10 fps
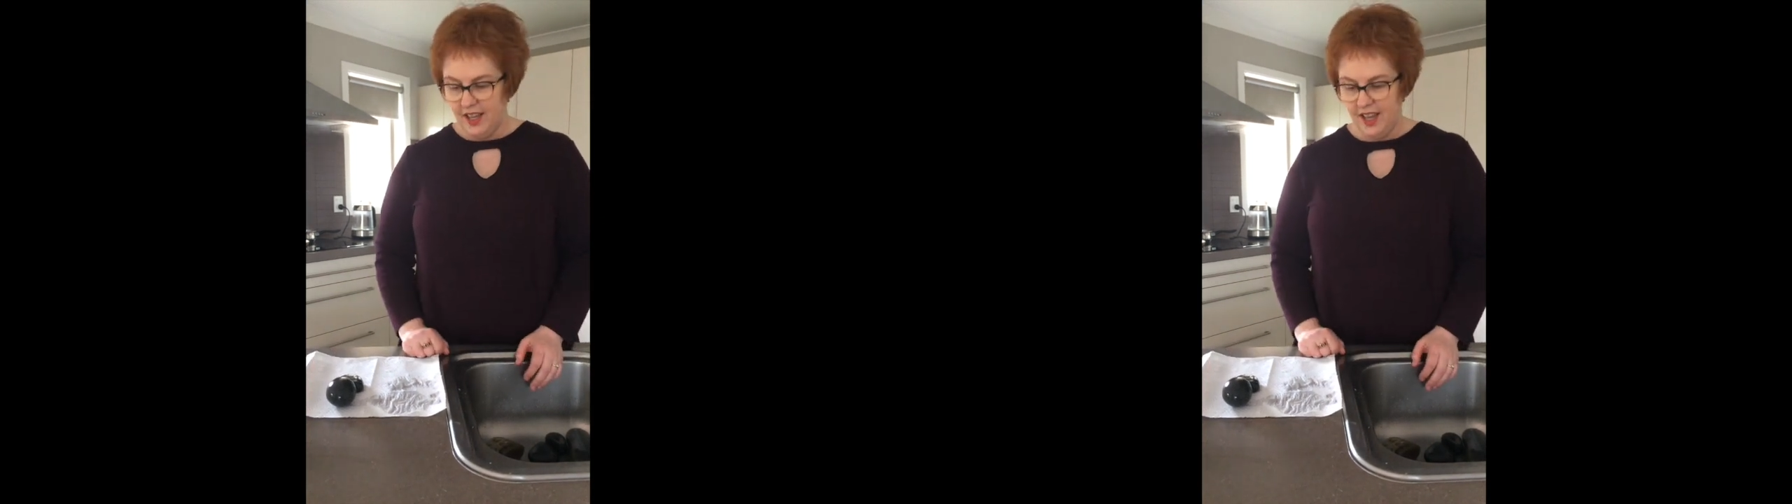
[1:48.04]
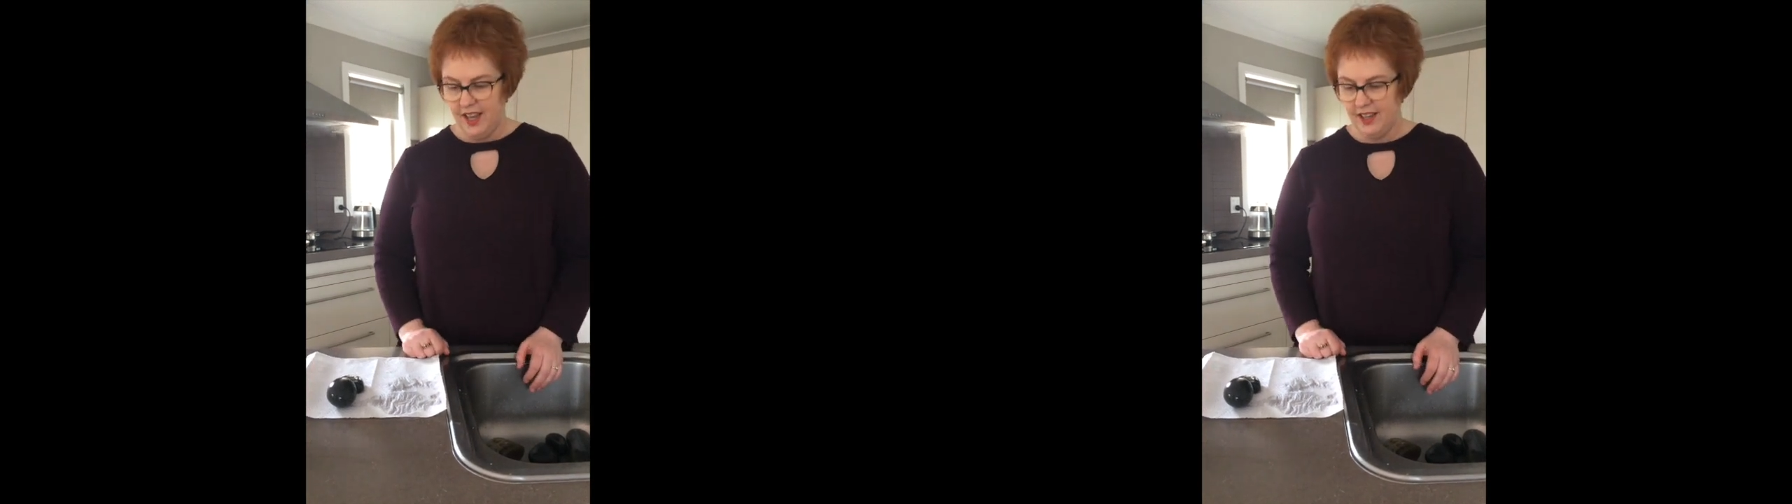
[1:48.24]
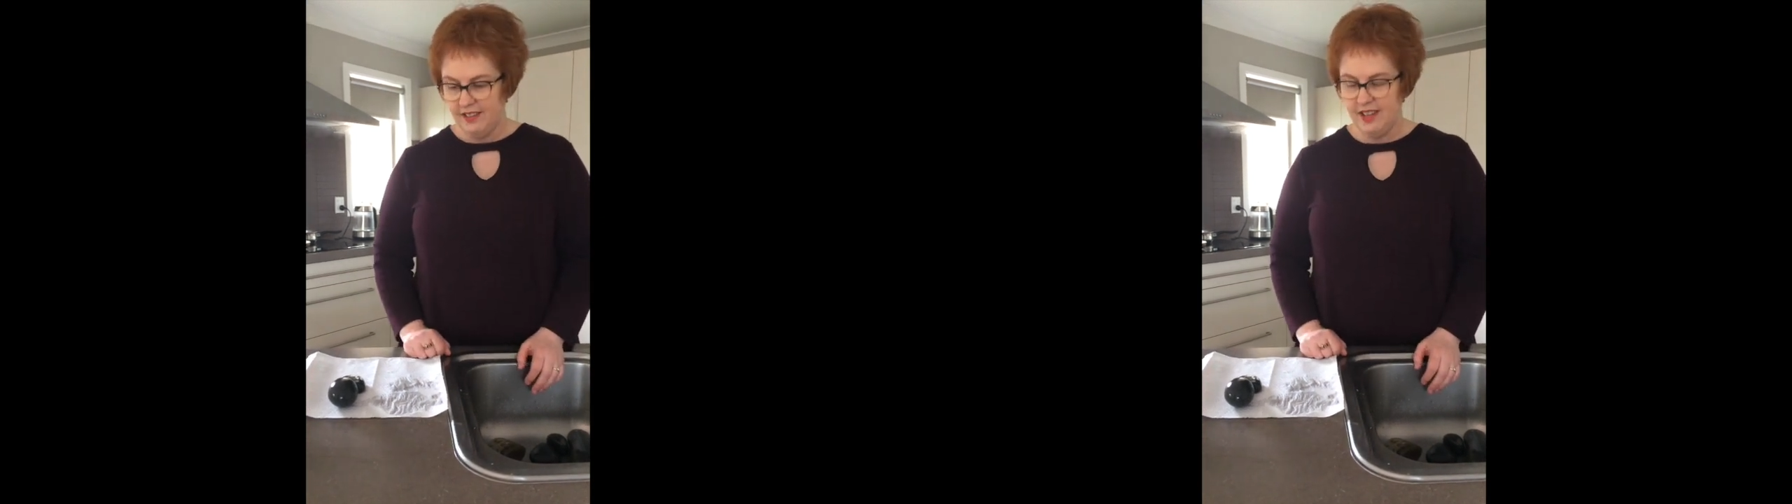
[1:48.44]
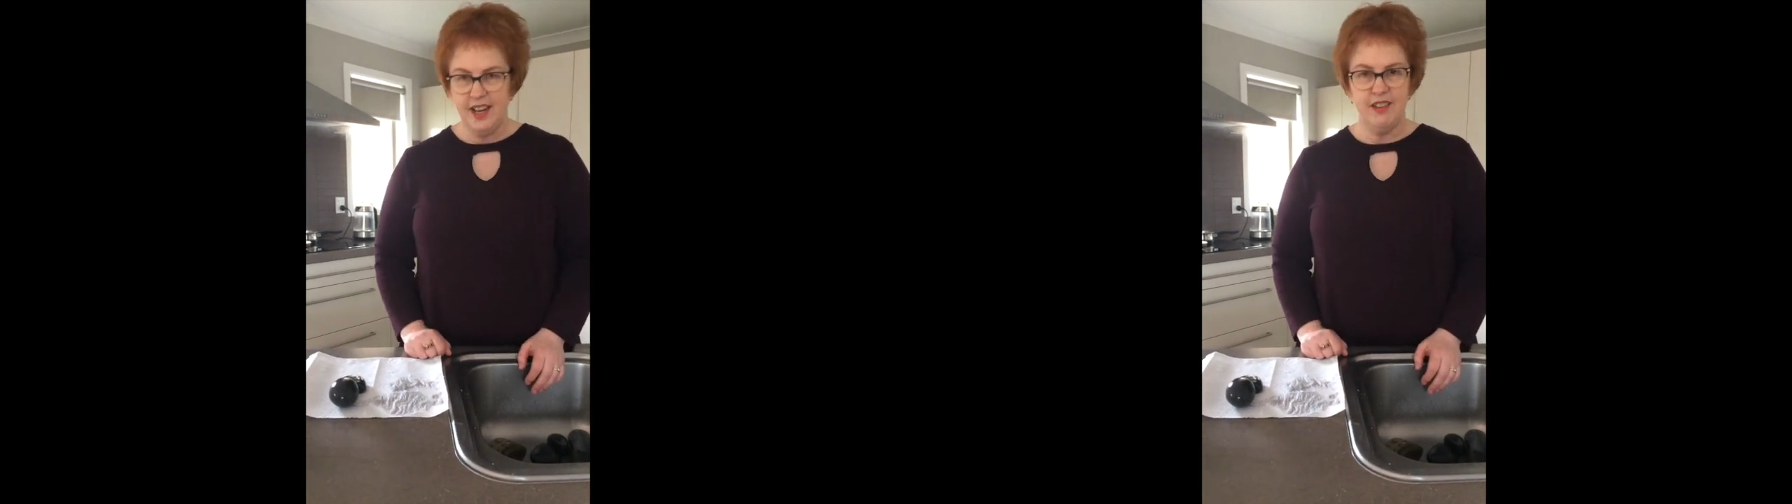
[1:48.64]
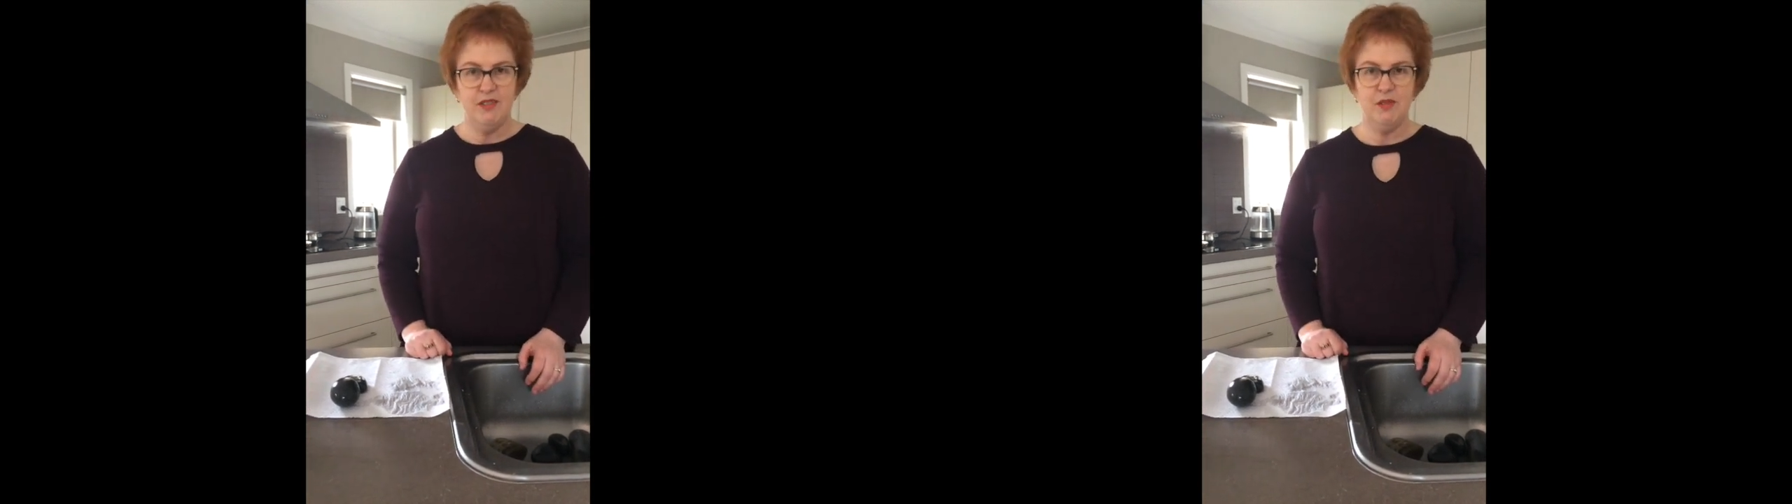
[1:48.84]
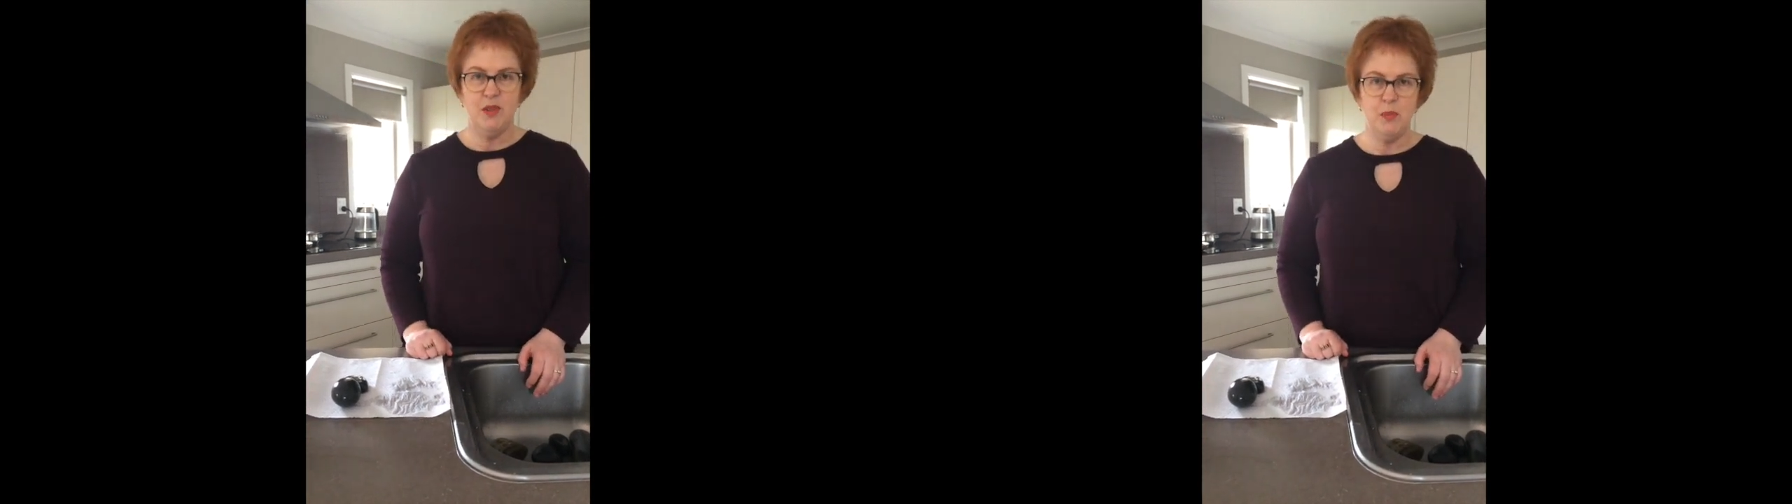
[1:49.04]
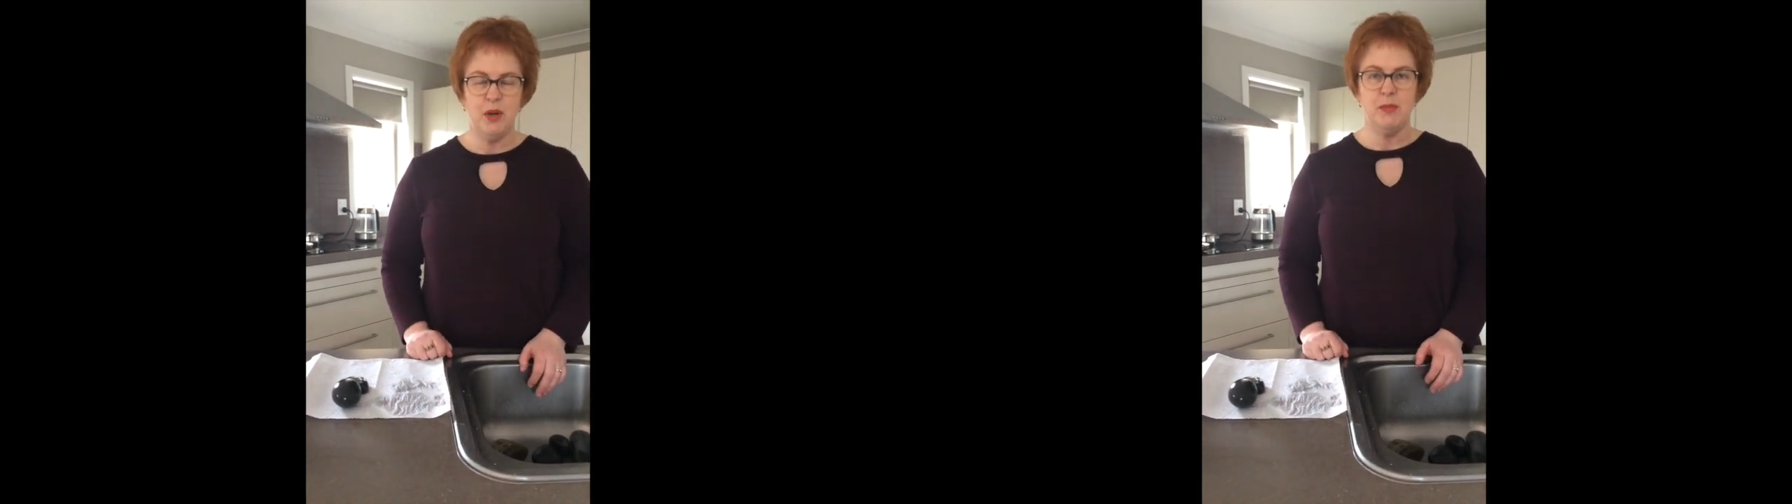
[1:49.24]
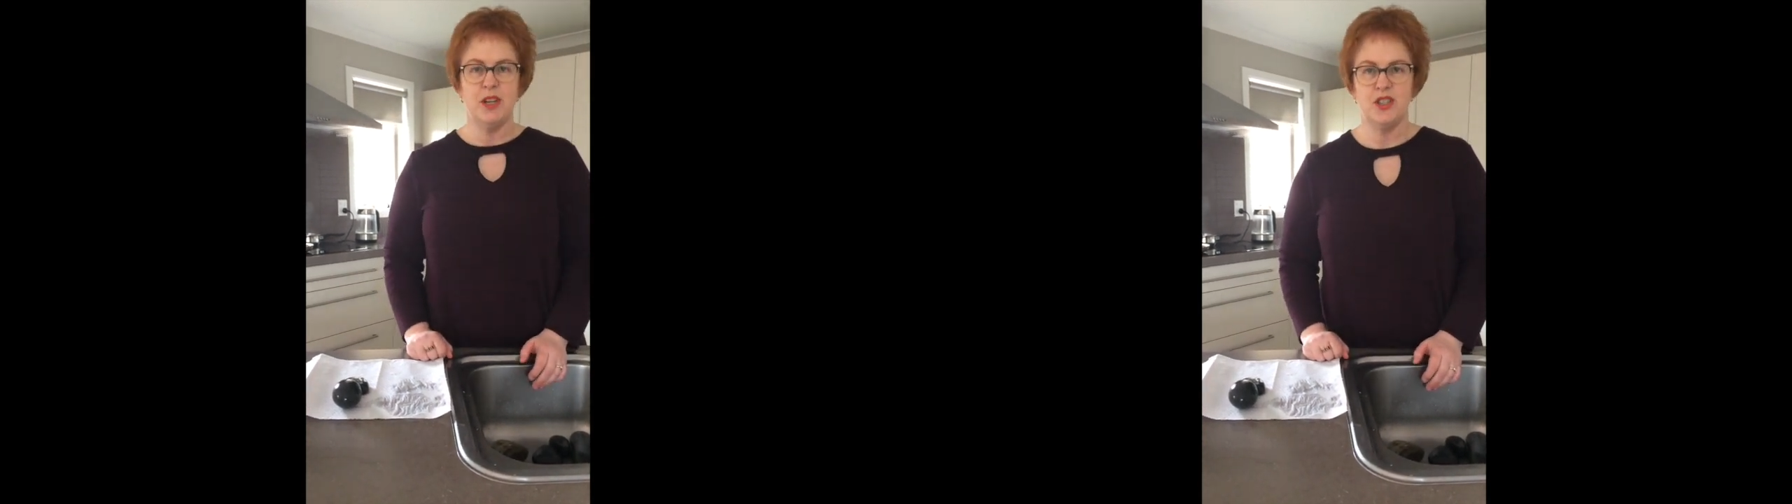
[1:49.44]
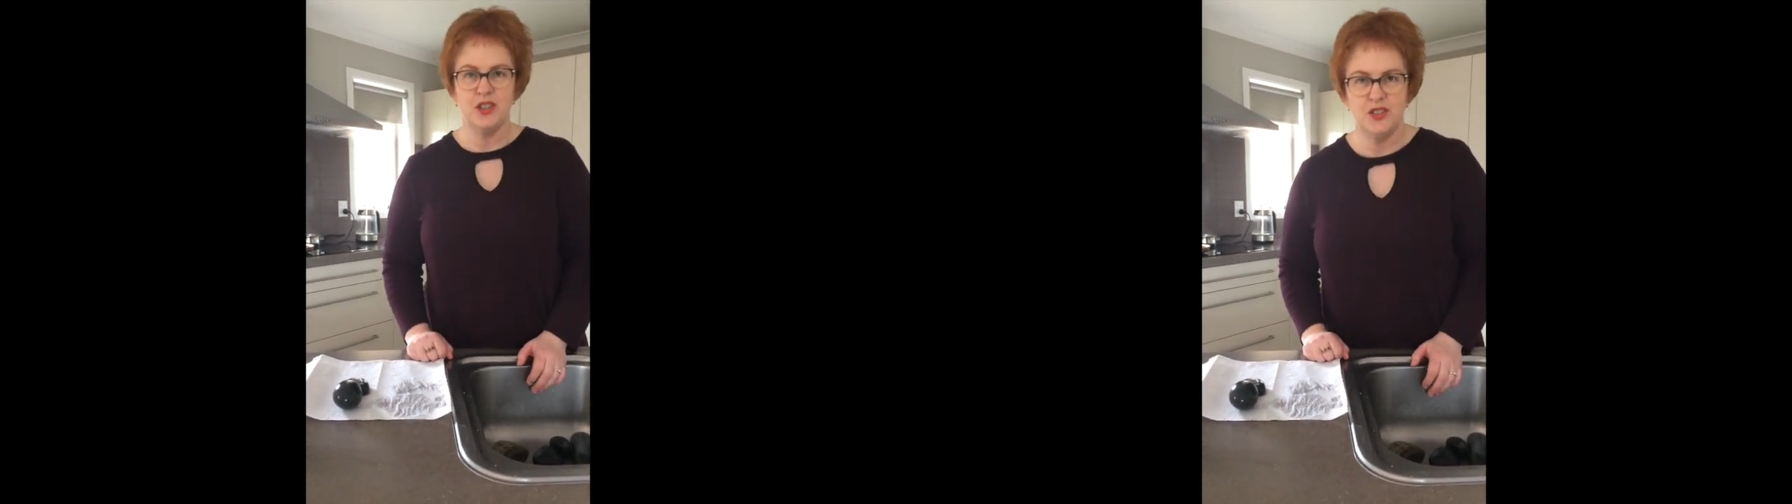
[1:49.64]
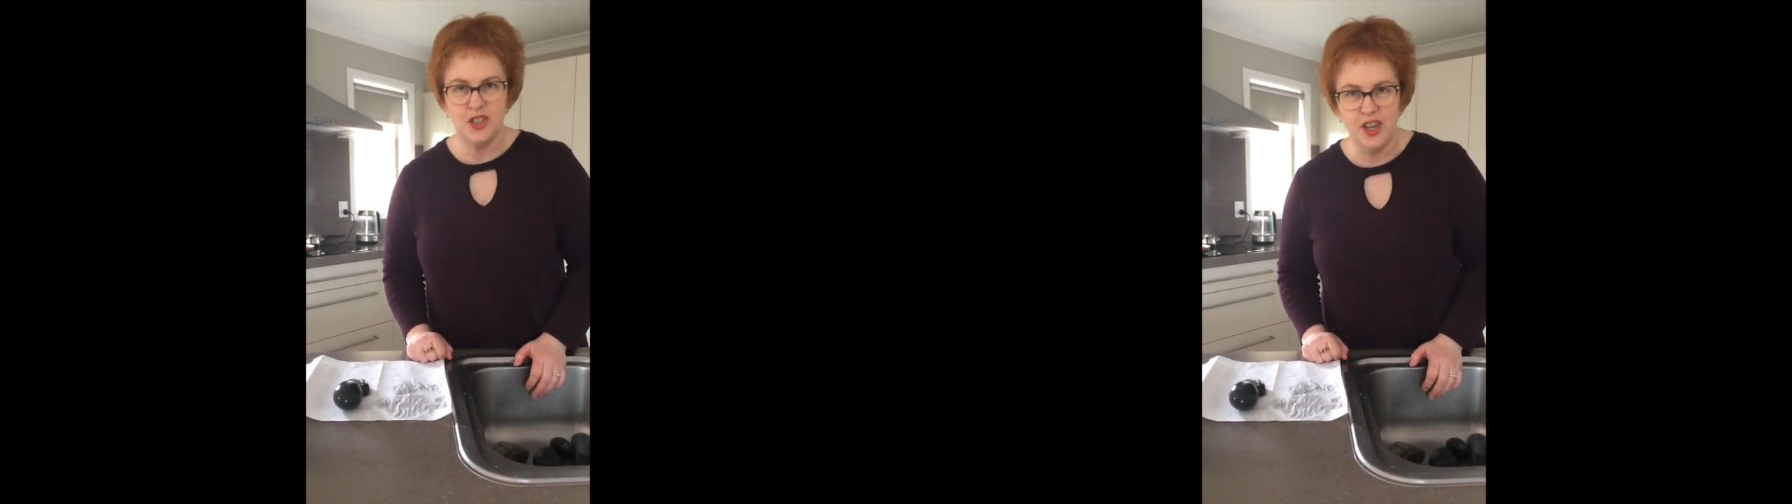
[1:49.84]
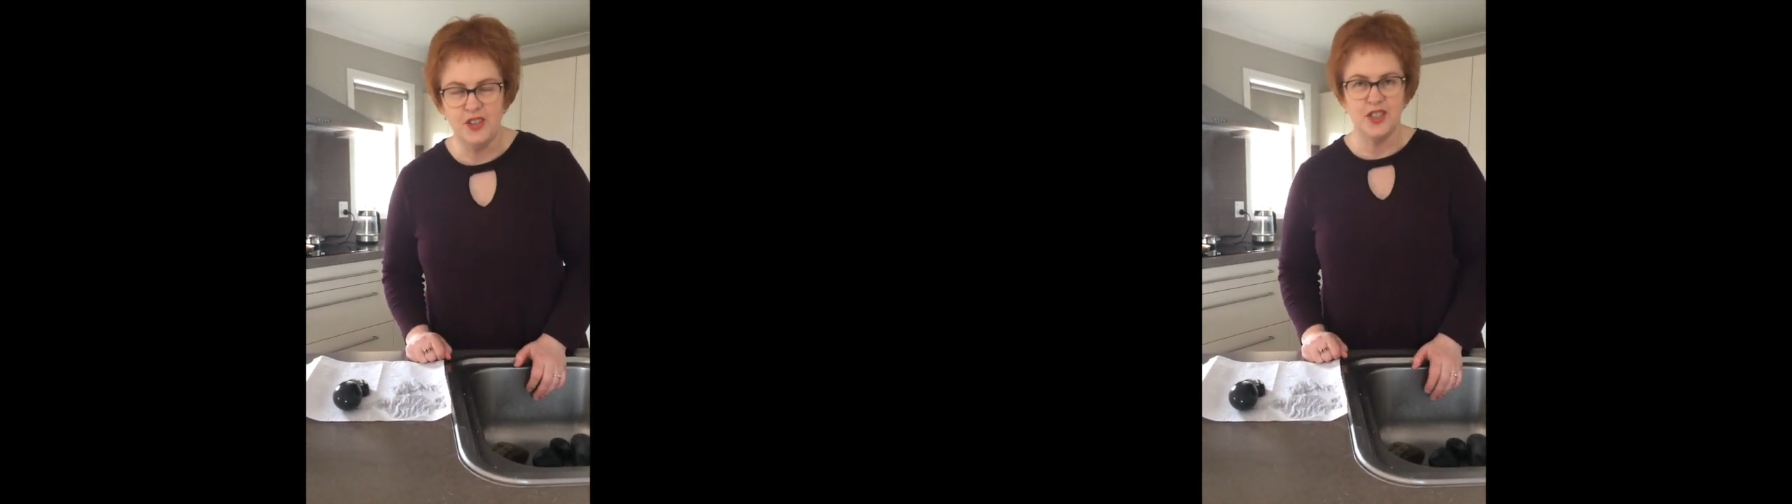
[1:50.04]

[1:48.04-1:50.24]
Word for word: And then you're pretty much good to go.